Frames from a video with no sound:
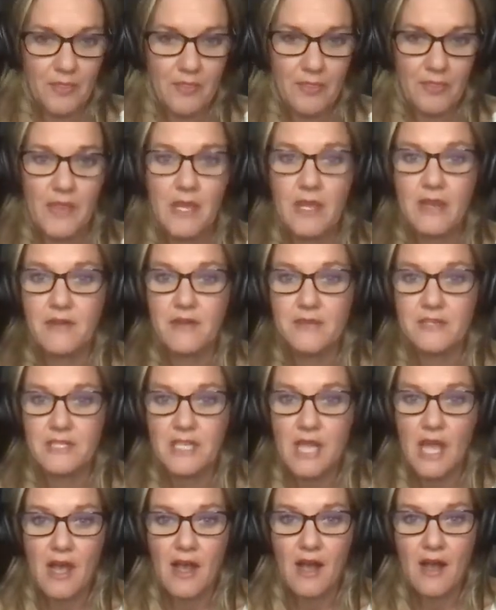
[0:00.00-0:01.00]
there's
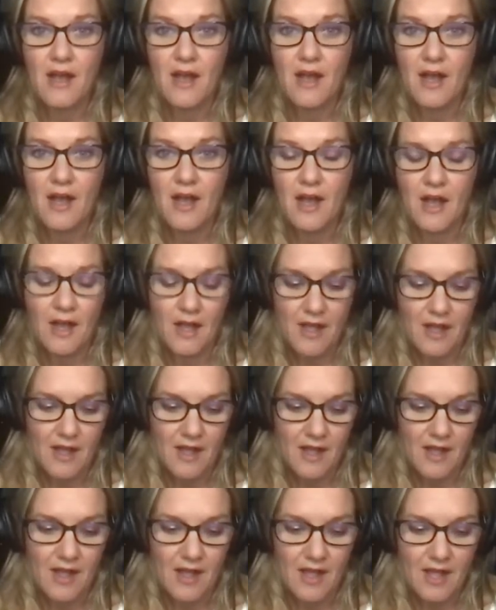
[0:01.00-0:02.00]
a
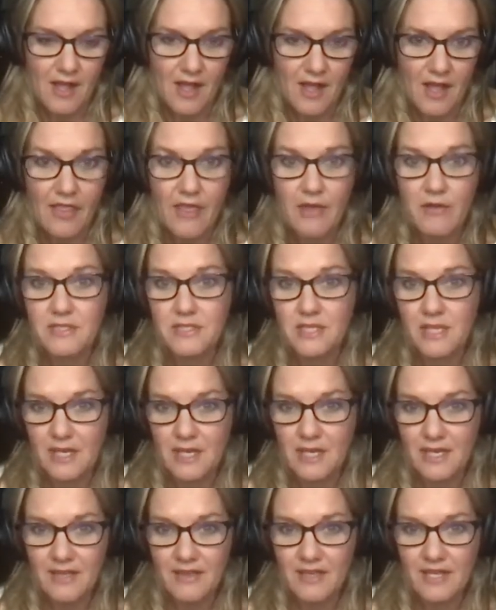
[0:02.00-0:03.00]

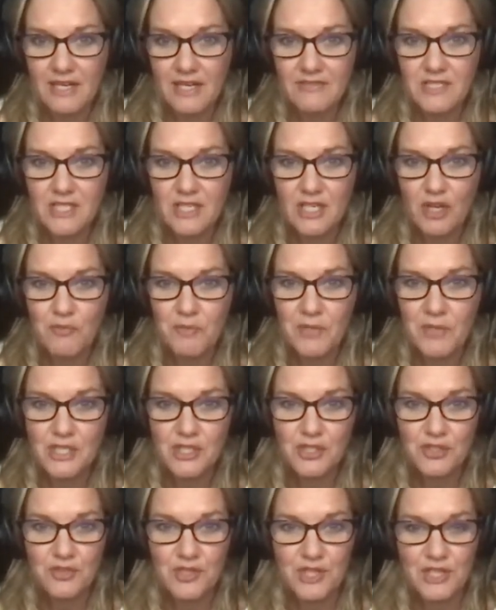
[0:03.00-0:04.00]
guy that I've seen on my
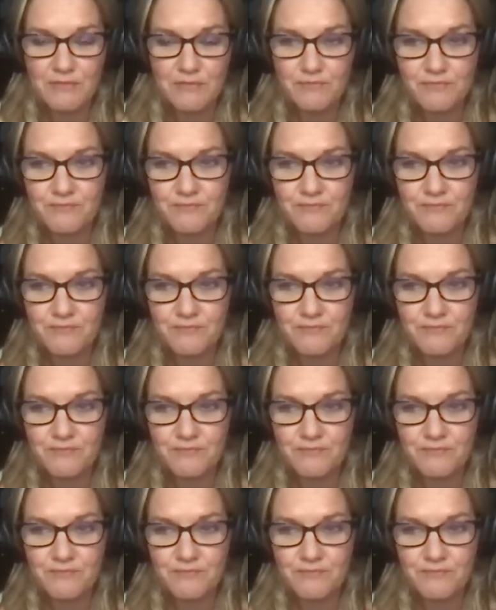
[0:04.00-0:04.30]
street